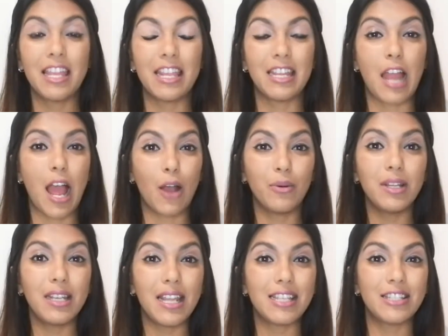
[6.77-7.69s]
In
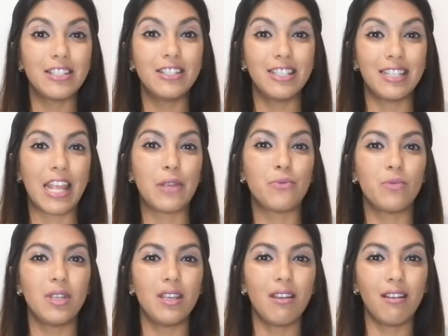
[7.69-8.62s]
our lesson today,
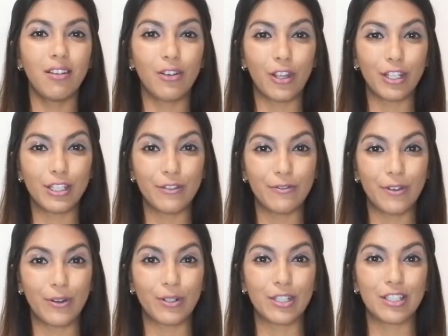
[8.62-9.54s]
we are going to
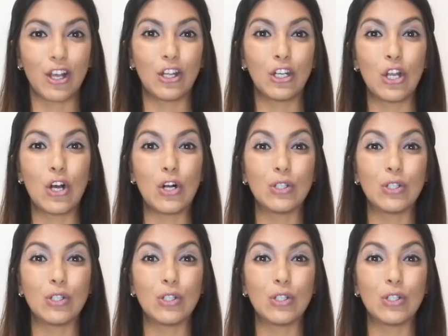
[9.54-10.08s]
focus on